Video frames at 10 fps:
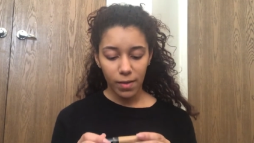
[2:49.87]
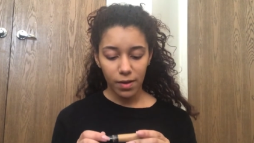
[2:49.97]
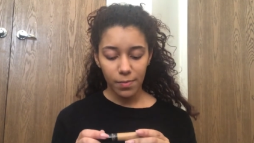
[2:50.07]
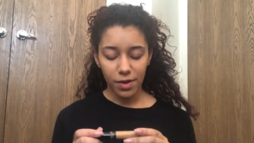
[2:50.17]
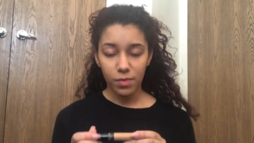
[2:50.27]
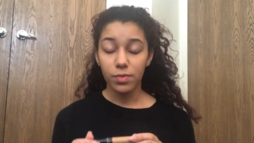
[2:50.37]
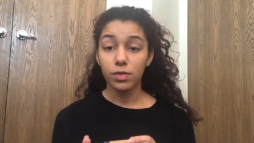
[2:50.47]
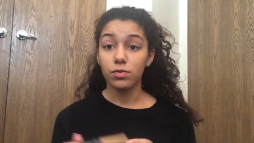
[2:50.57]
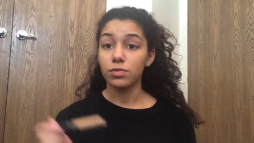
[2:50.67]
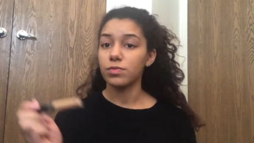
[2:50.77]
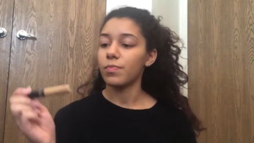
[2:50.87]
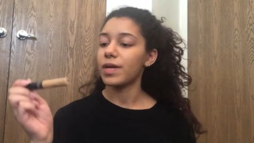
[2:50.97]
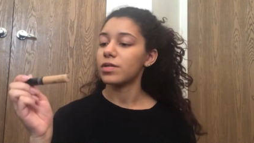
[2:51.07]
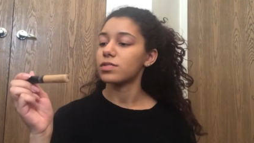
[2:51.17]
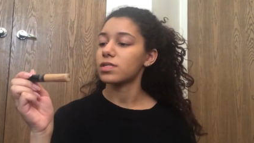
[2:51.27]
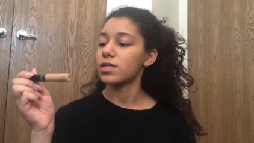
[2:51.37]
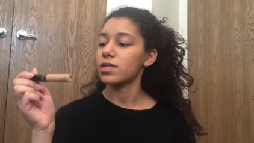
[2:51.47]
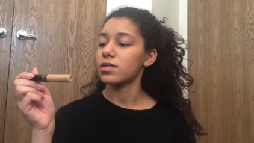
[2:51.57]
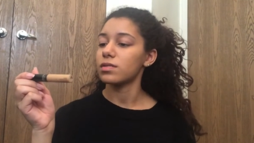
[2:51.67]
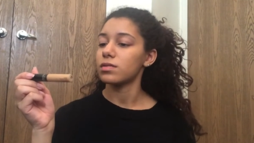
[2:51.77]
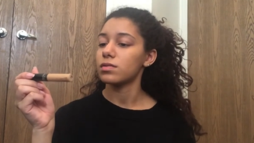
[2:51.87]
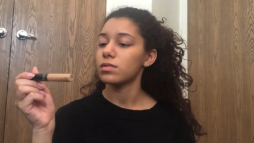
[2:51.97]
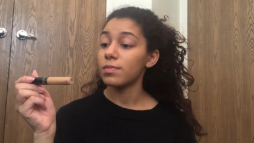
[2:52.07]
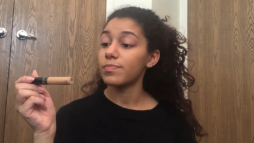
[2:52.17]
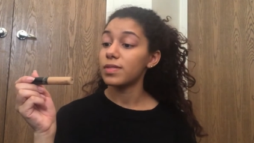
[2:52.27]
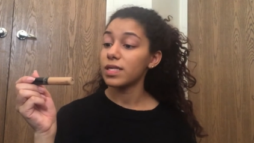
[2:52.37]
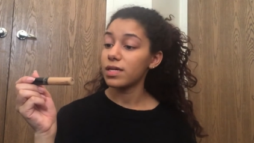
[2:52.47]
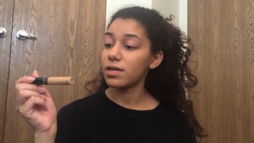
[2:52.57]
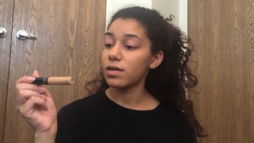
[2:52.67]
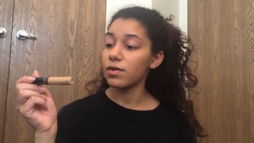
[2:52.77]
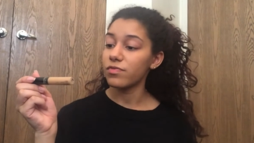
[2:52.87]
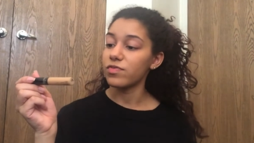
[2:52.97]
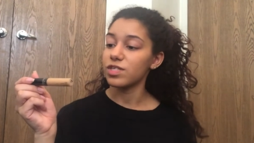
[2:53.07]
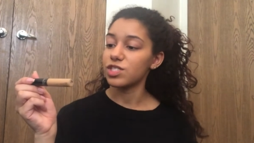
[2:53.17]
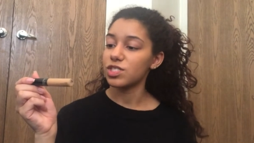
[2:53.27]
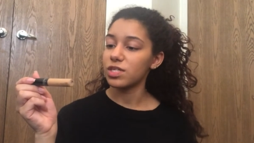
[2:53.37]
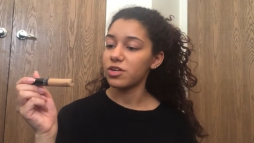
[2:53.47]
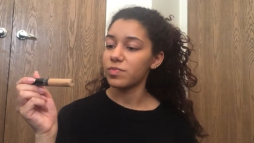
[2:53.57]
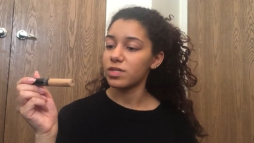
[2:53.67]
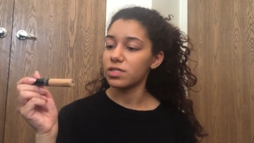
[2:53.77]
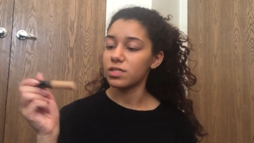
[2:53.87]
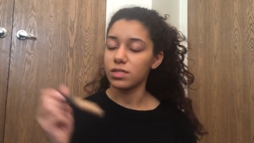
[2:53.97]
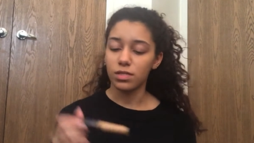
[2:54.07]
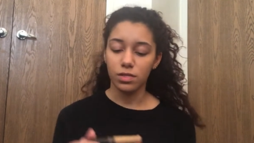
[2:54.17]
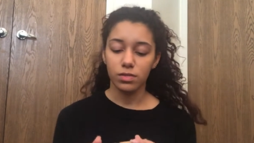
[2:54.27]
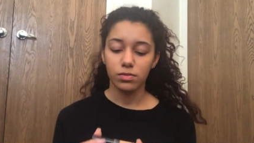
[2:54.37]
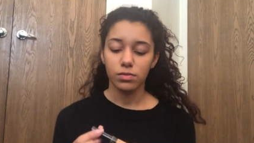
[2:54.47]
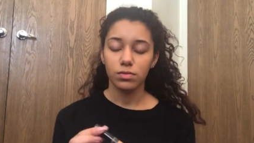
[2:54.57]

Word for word: my Bare Minerals Bare Skin Complete Coverage Serum Concealer